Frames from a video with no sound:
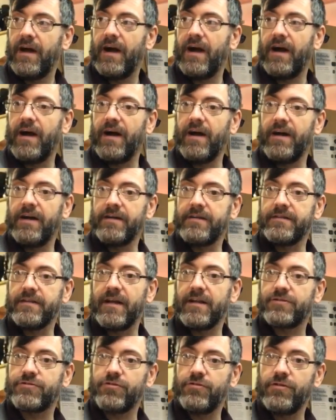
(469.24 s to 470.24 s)
And
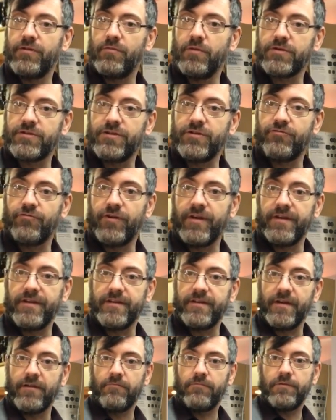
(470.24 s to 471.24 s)
I'll show you what she
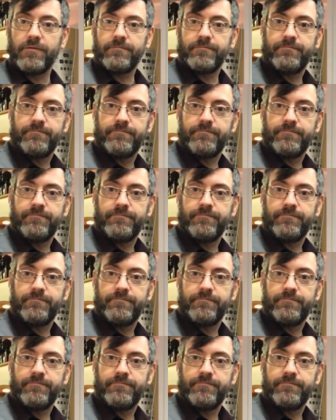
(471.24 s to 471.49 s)
traded now.